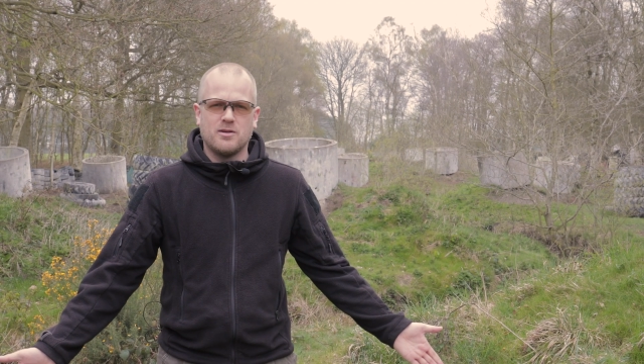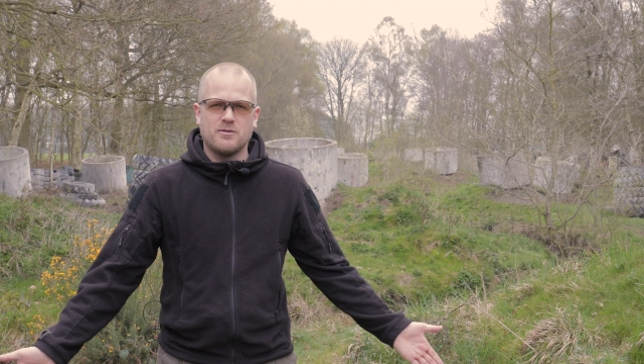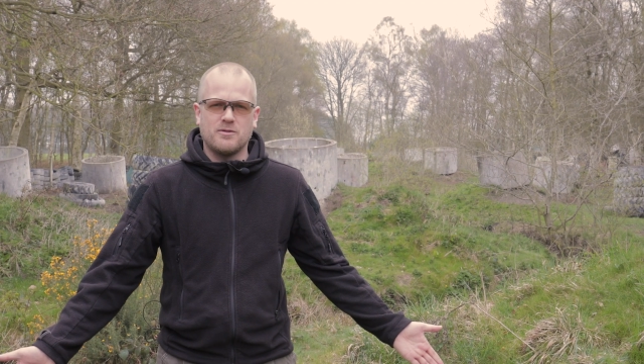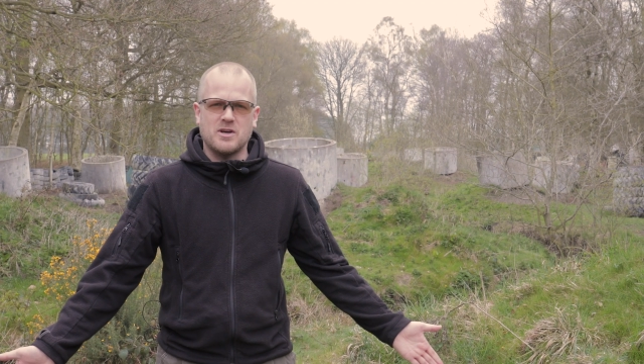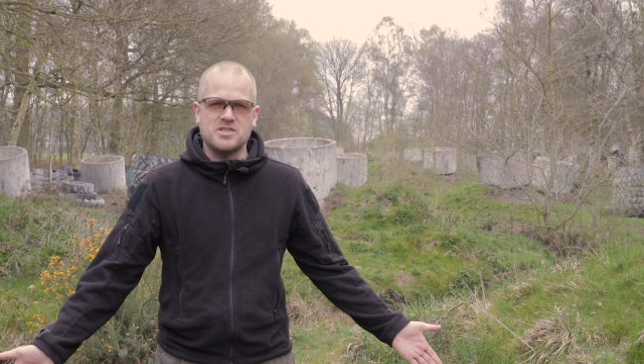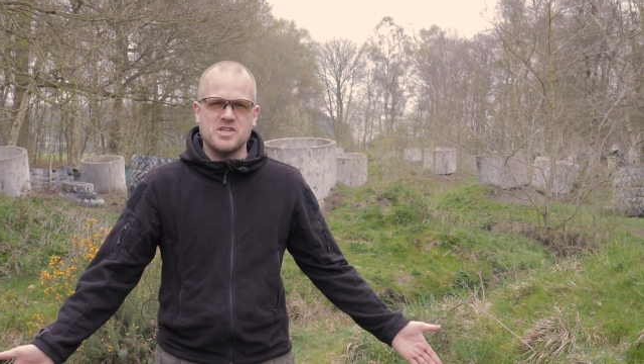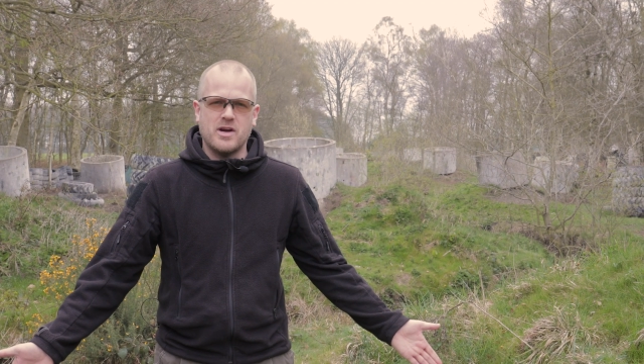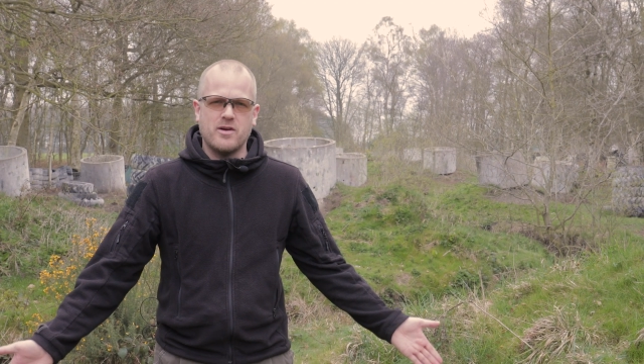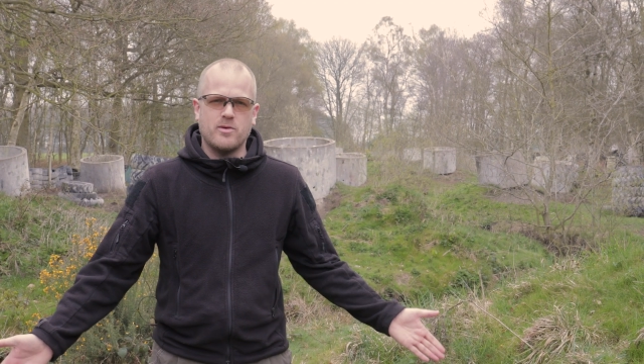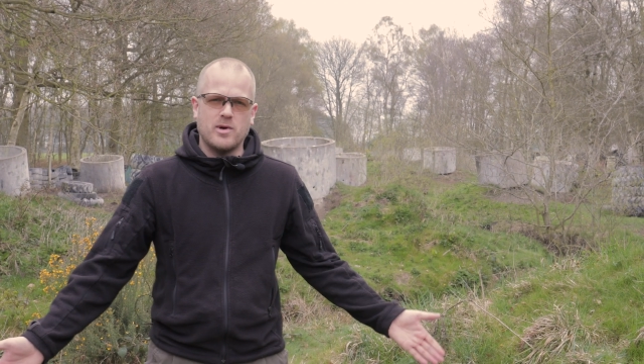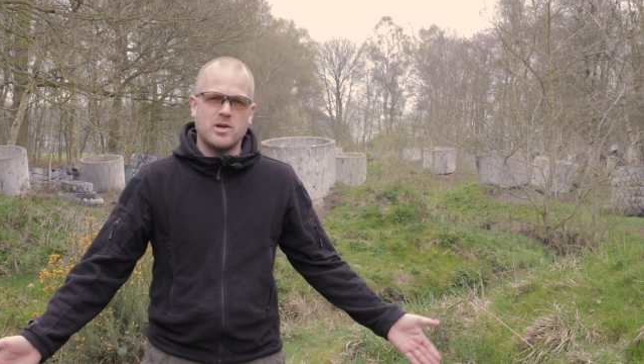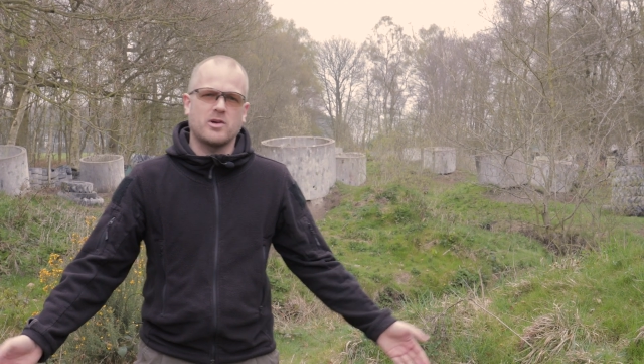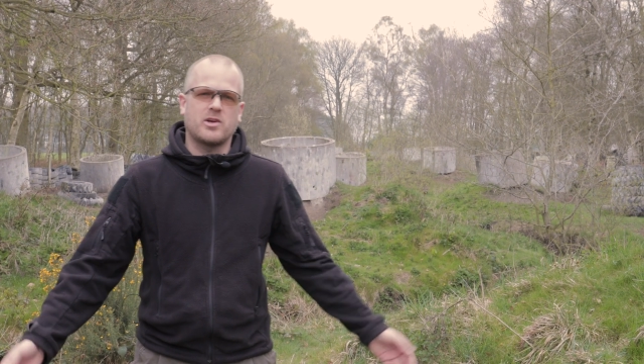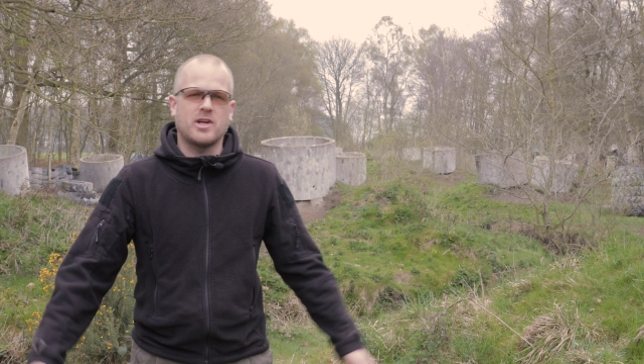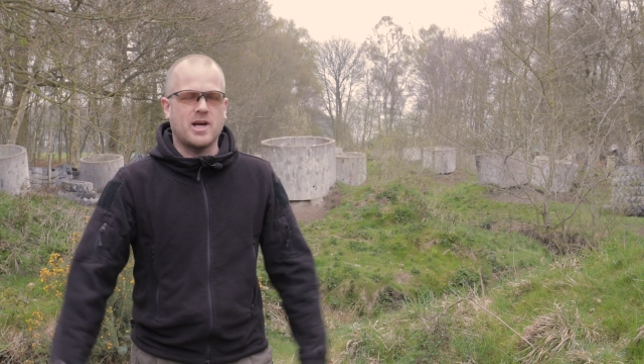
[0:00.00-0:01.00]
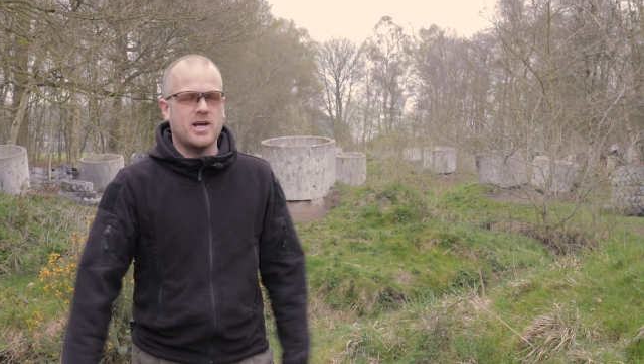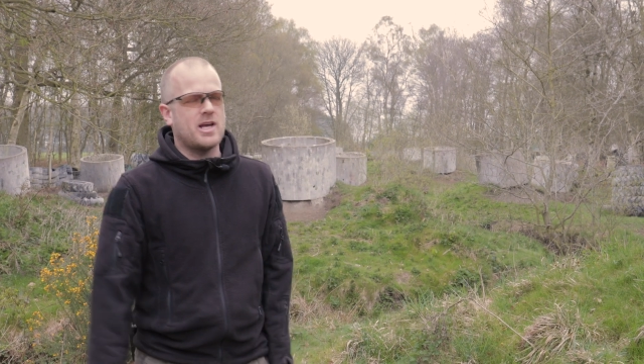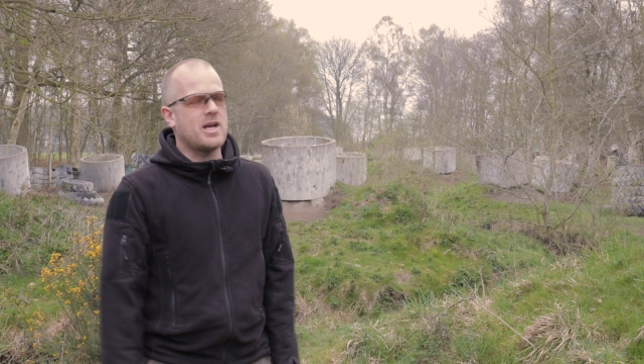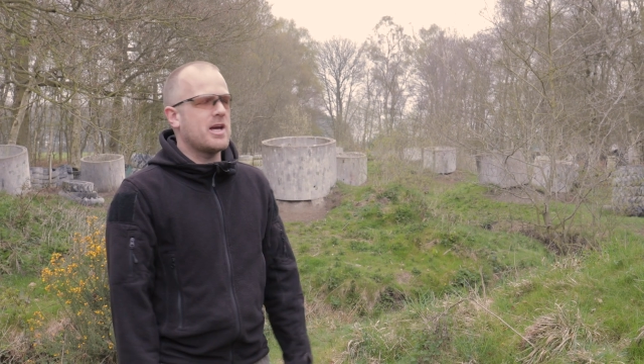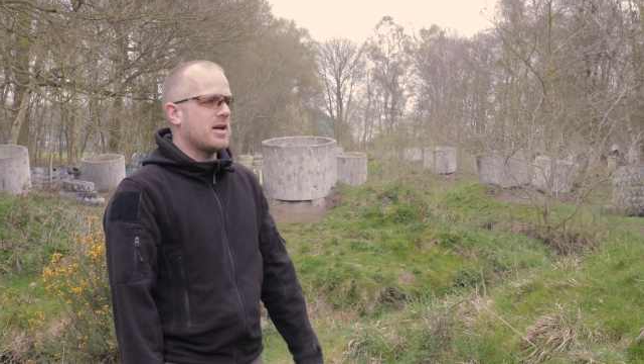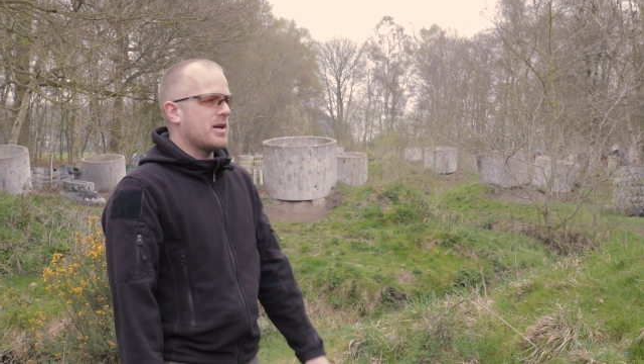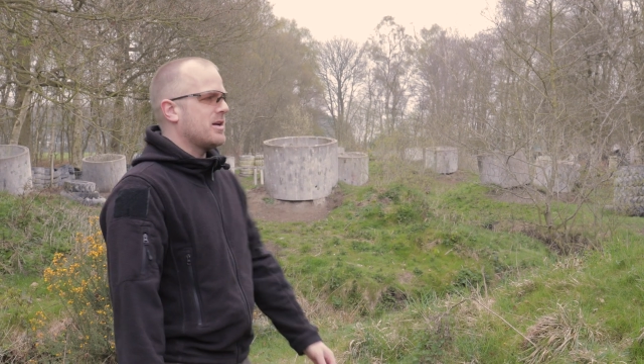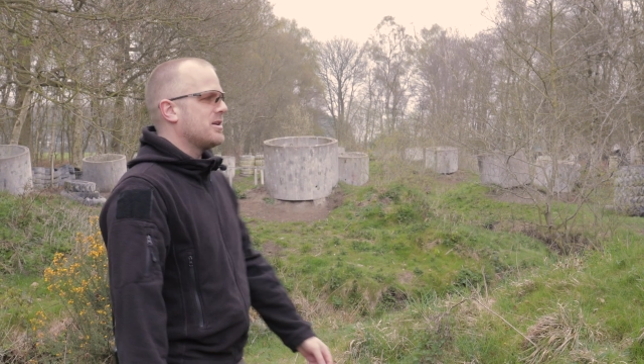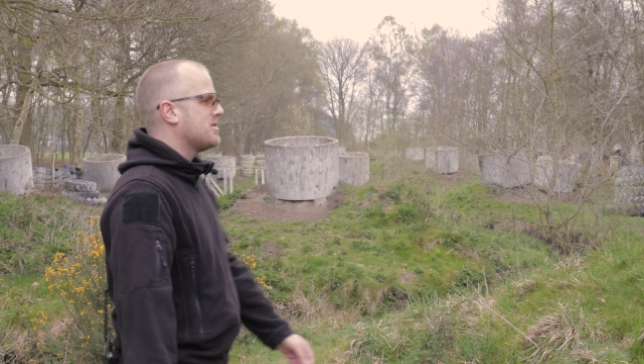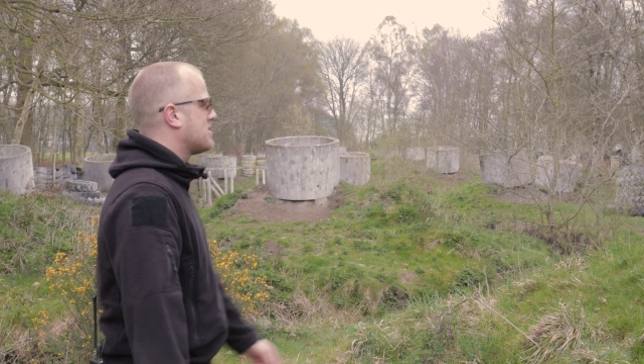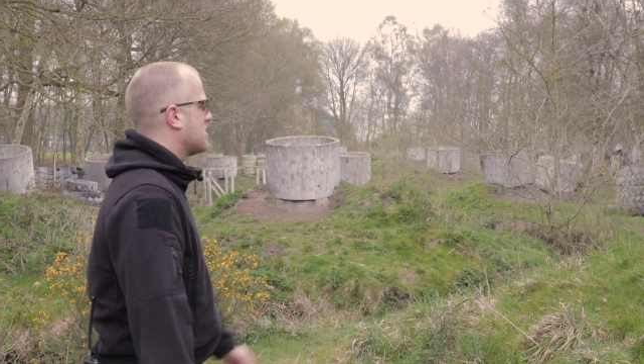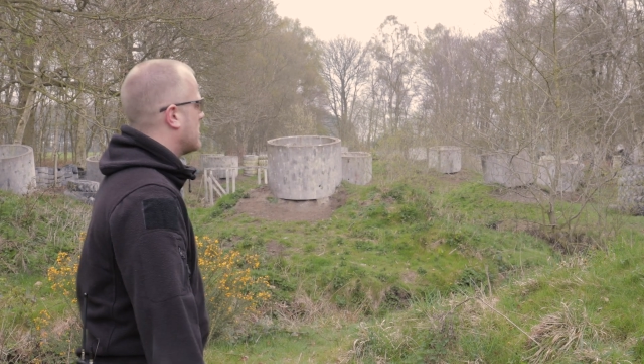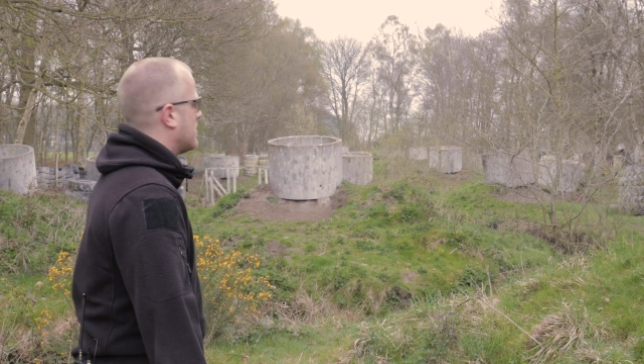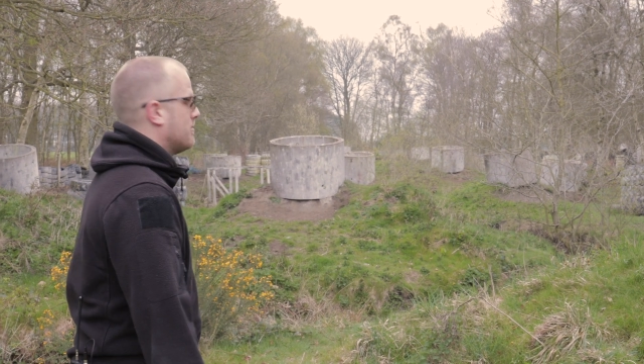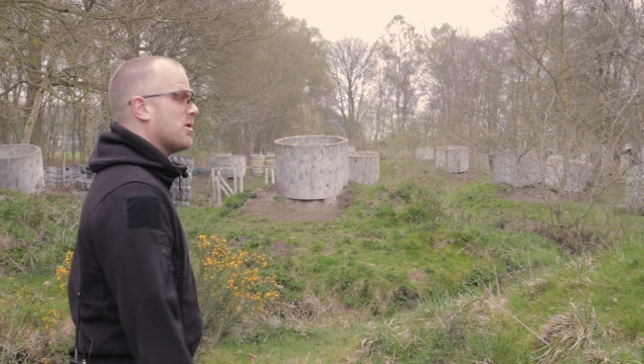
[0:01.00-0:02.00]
First area we're looking at here is